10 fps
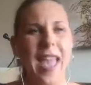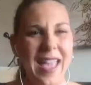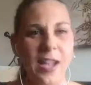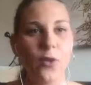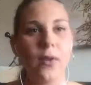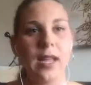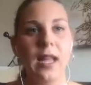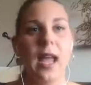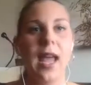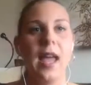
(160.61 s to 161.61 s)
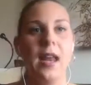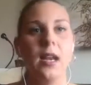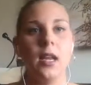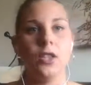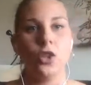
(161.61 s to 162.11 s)
angry
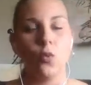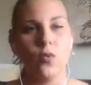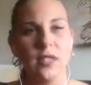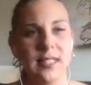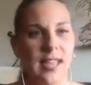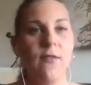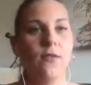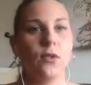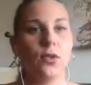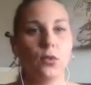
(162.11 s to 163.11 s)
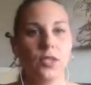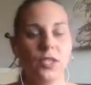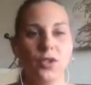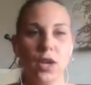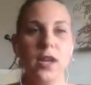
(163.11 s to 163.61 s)
and so resentful towards
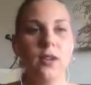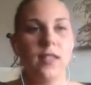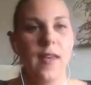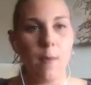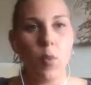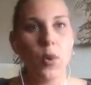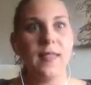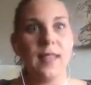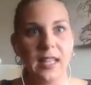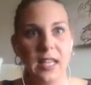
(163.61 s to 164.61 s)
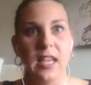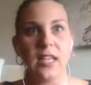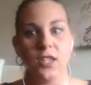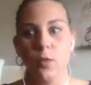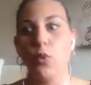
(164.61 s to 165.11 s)
his child at that point that he
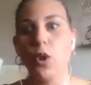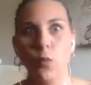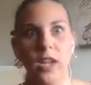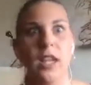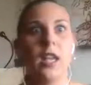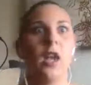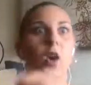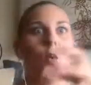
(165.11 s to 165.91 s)
got to the point where he